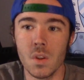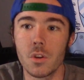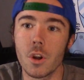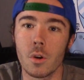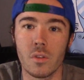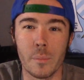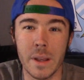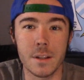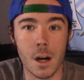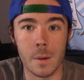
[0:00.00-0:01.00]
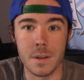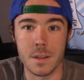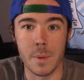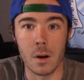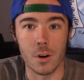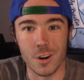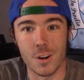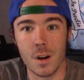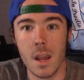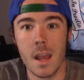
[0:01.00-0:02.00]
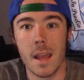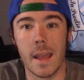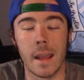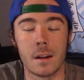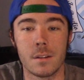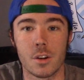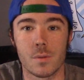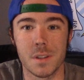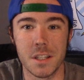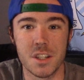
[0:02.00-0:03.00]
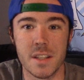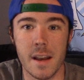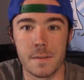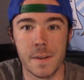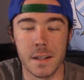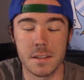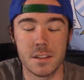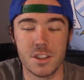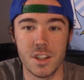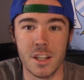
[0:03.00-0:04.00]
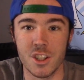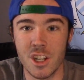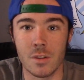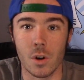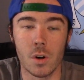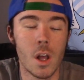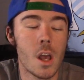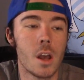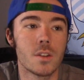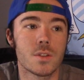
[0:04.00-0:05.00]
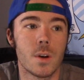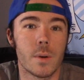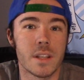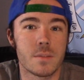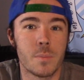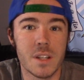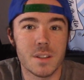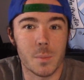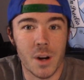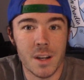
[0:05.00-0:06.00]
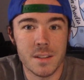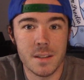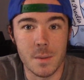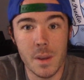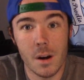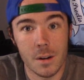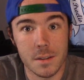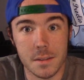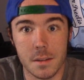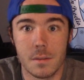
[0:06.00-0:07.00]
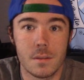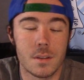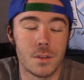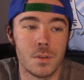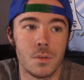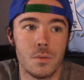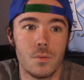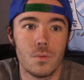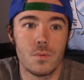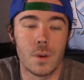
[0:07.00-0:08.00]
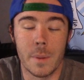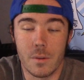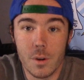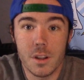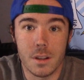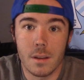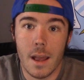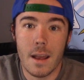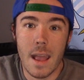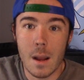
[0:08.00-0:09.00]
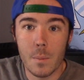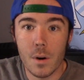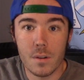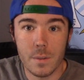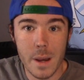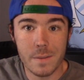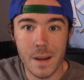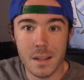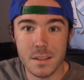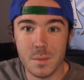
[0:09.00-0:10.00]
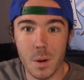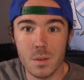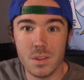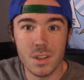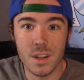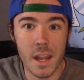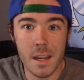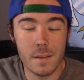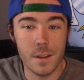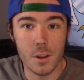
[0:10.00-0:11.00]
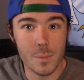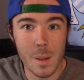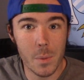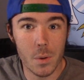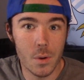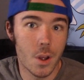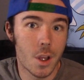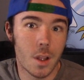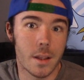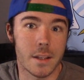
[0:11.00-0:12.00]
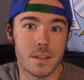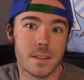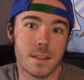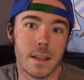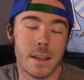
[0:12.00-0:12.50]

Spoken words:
who have made comments about her and her relation to FX in general. So it's a bit surprising to me, honestly, really, Amber from FX as opposed to any of the other people. It's